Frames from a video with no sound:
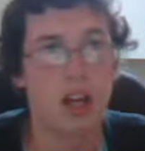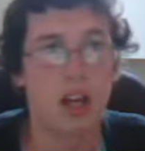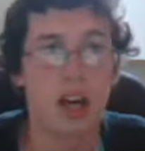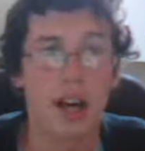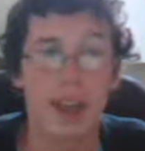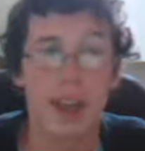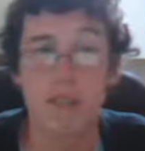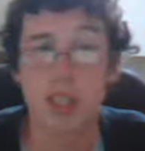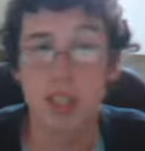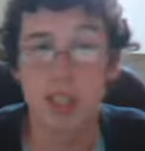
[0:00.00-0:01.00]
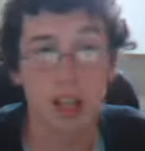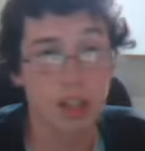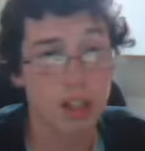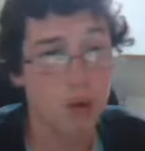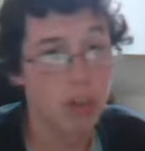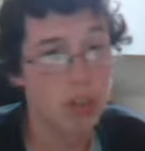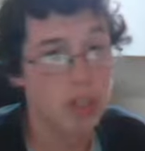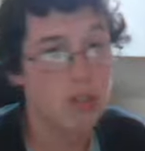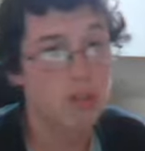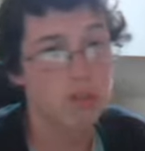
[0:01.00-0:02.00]
I have seen Unknown. I
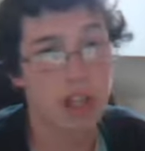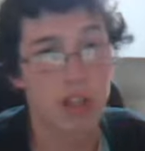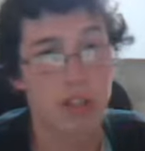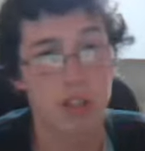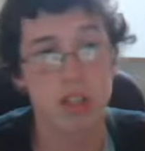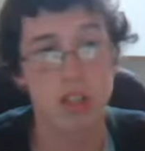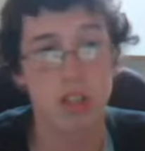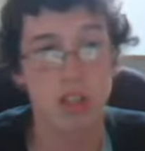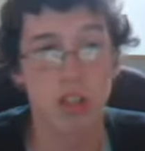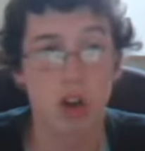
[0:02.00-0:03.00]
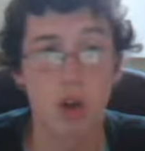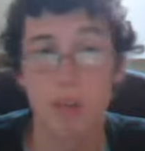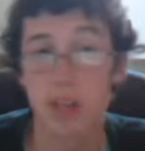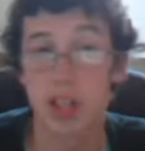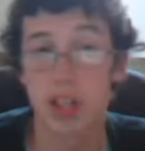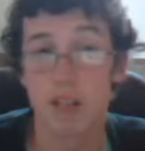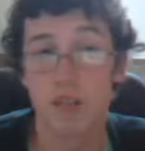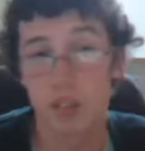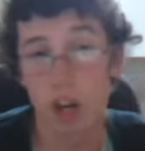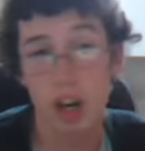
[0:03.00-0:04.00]
saw that on its opening
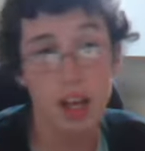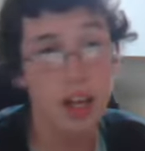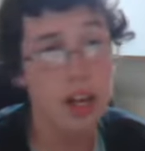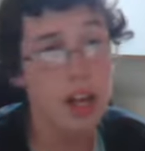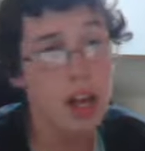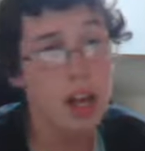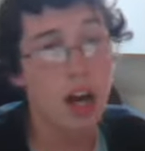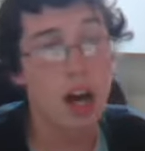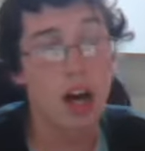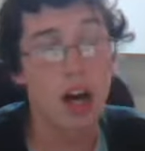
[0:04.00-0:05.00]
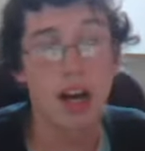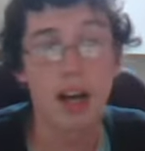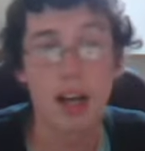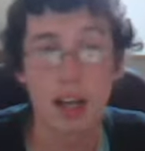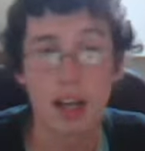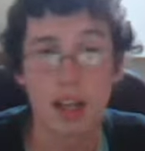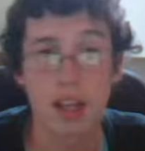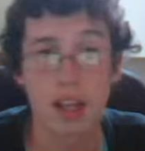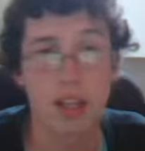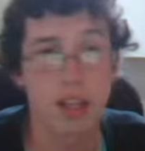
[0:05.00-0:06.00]
Friday. I
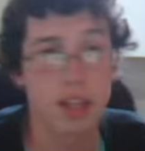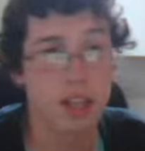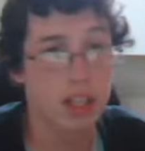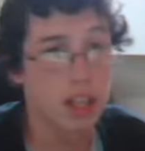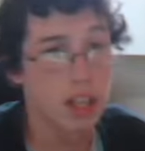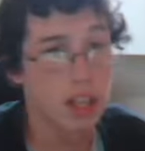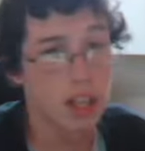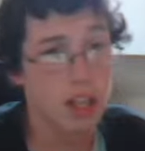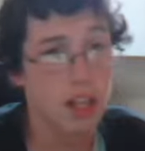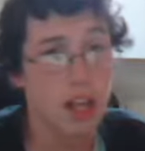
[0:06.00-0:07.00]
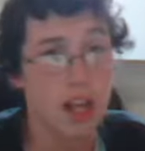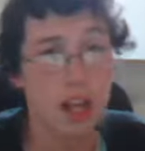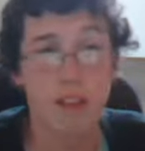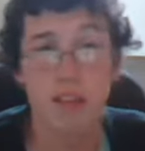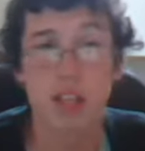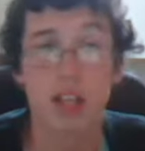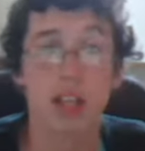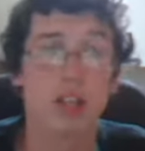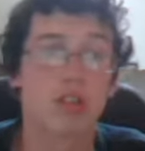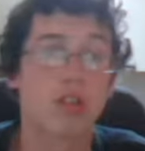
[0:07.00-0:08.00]
have seen
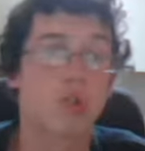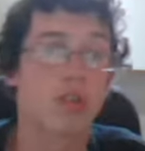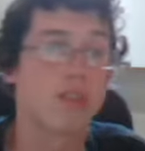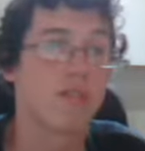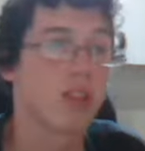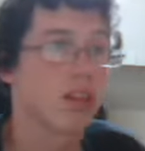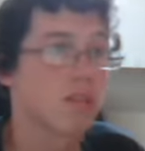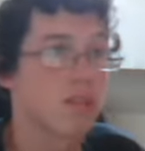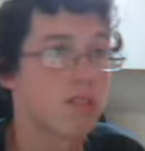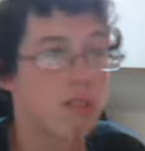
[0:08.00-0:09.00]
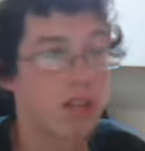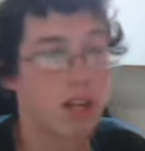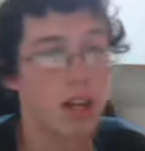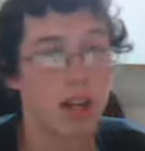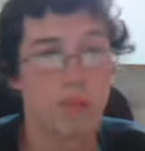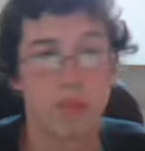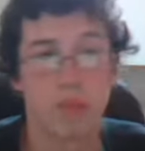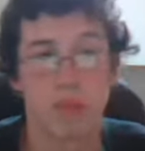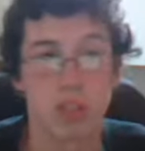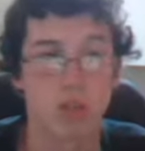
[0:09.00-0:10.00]
127 Hours.
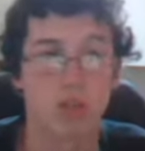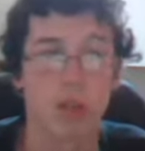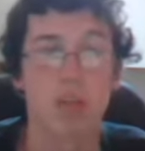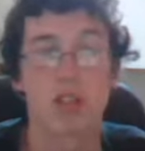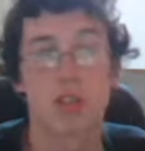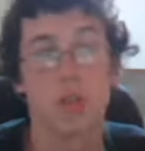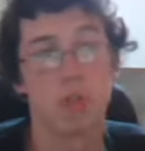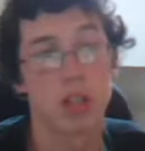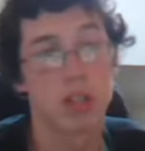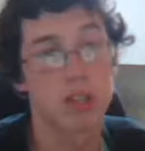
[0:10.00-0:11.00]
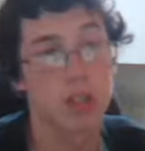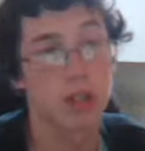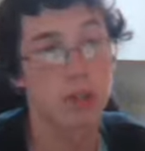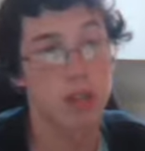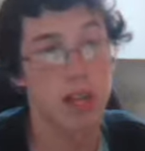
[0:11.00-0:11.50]
I saw that about 2 weeks ago.